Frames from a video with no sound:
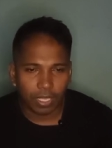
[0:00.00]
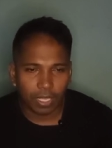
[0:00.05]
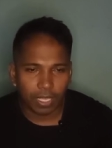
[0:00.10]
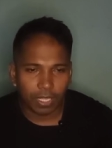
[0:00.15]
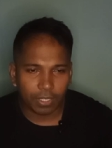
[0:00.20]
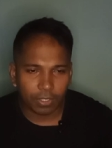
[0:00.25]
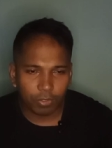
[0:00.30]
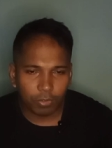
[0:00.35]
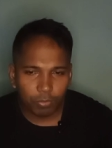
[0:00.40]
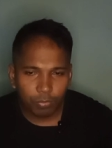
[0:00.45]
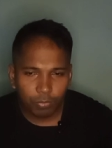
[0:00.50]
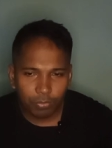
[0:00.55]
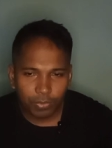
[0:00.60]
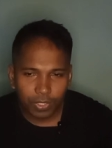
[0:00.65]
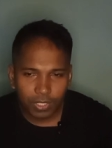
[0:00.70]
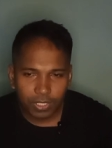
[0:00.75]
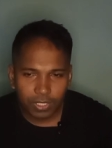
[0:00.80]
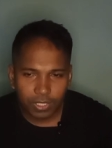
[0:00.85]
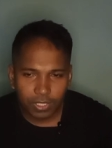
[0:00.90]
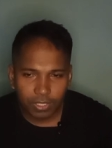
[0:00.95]
and you
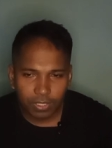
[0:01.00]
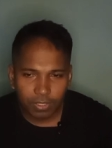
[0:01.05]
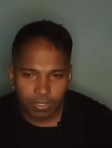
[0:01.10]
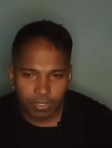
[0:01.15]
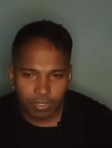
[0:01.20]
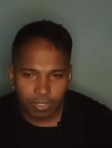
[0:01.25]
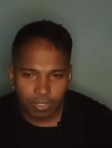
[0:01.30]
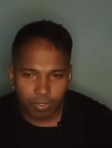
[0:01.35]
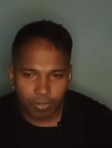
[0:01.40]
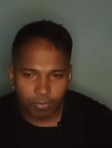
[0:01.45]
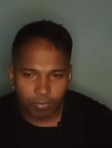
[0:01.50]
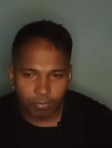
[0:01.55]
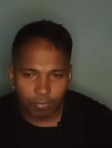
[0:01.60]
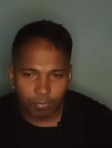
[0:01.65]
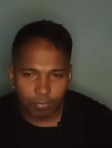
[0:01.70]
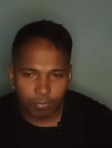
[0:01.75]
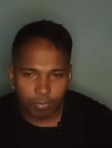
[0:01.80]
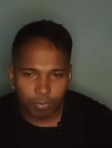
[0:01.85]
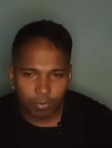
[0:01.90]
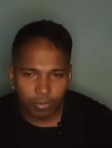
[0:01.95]
fix it
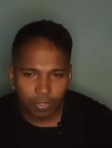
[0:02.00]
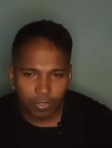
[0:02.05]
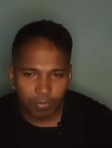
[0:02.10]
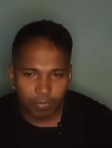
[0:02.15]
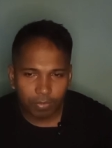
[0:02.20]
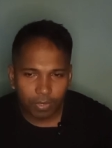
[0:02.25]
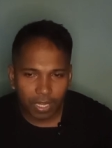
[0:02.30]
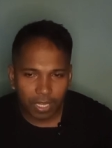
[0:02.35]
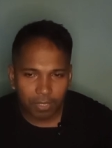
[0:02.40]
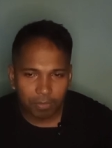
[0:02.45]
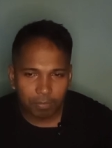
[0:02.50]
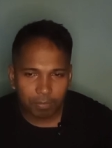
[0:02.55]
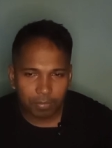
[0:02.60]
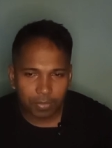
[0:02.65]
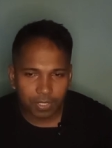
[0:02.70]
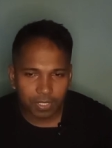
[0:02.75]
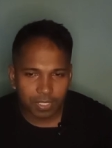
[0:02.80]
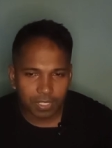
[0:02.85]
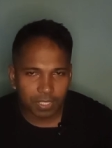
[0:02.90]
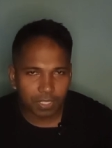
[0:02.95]

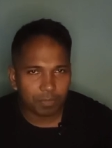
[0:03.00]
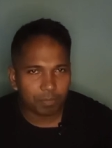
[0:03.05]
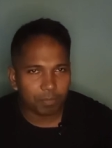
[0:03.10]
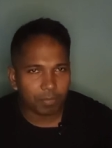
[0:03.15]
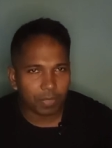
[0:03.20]
45%